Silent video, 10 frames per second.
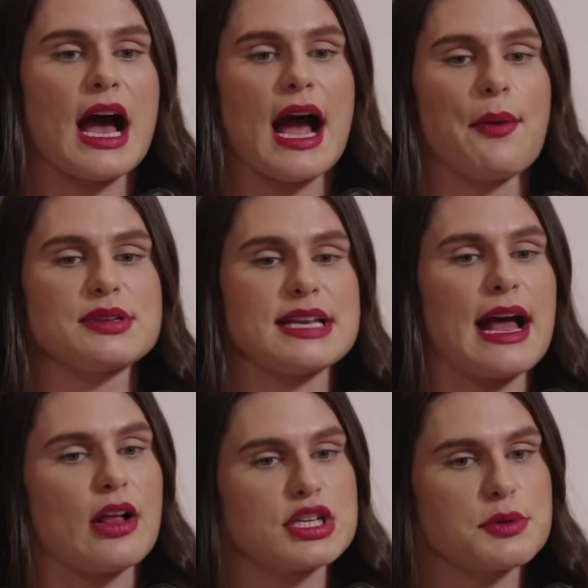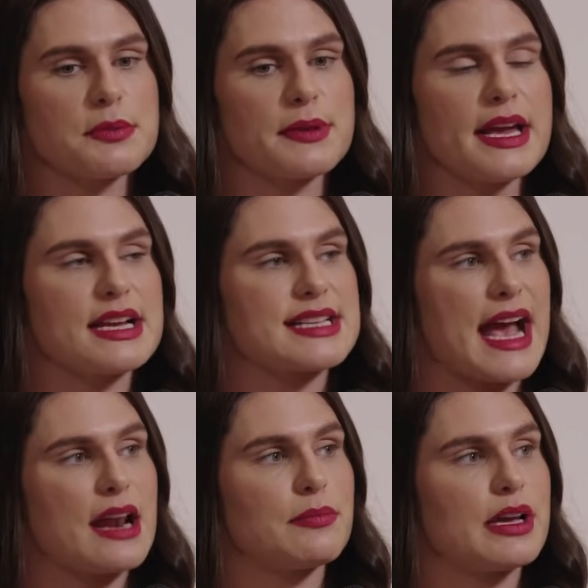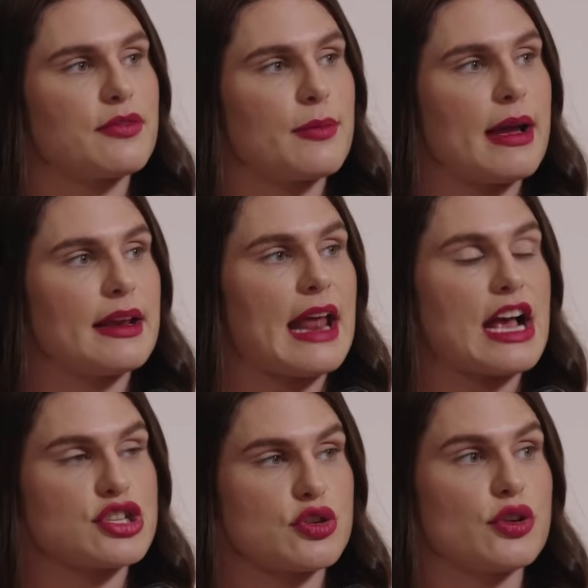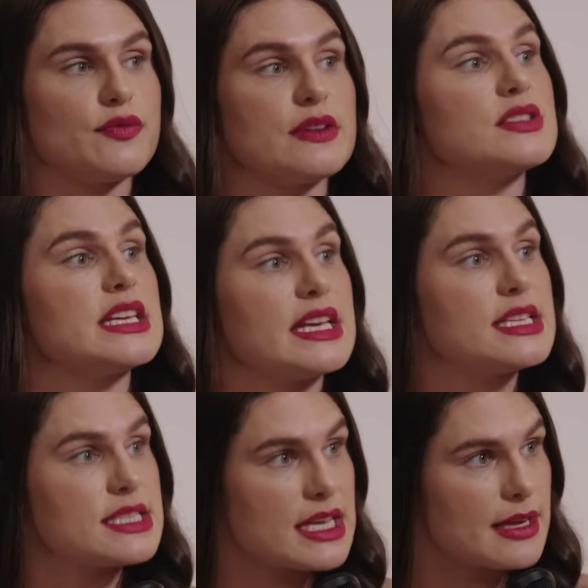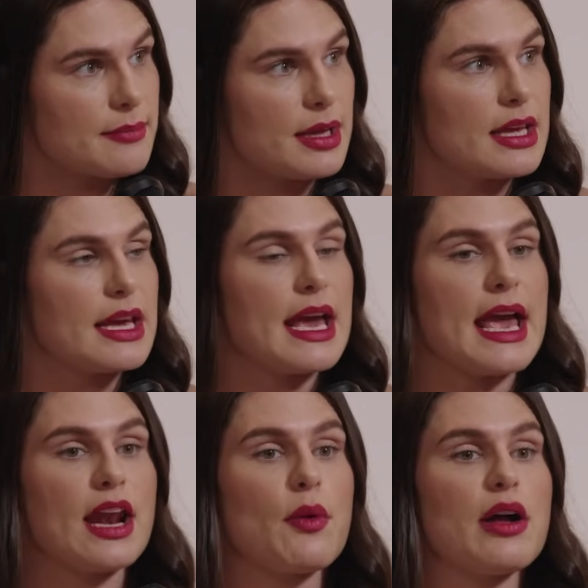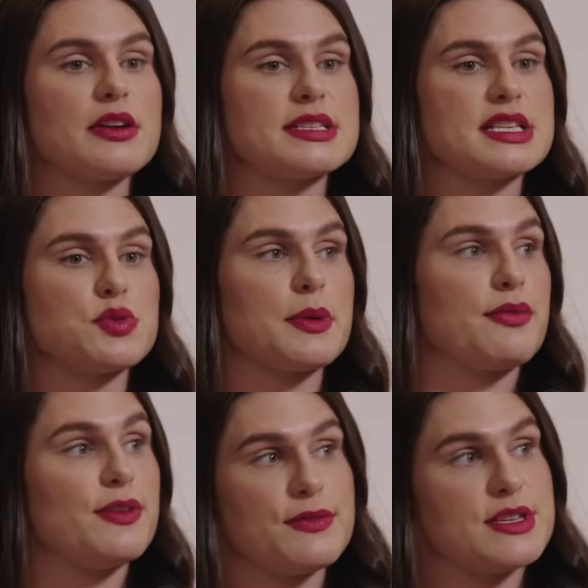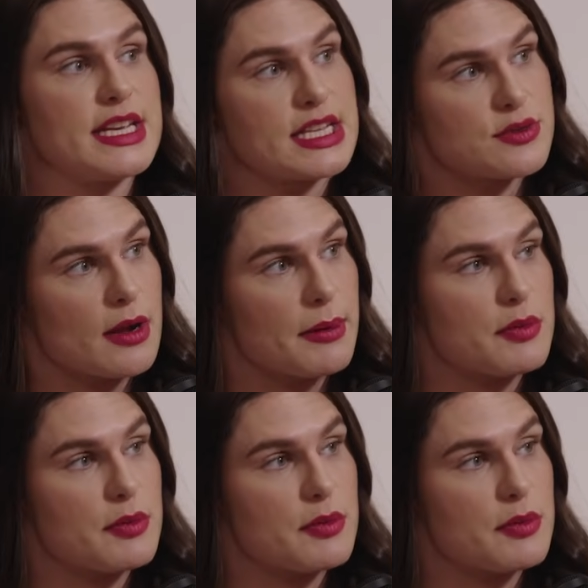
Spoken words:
I wasn't eligible to play because I hadn't played for my national 15s team in a while because this would be 15s rugby,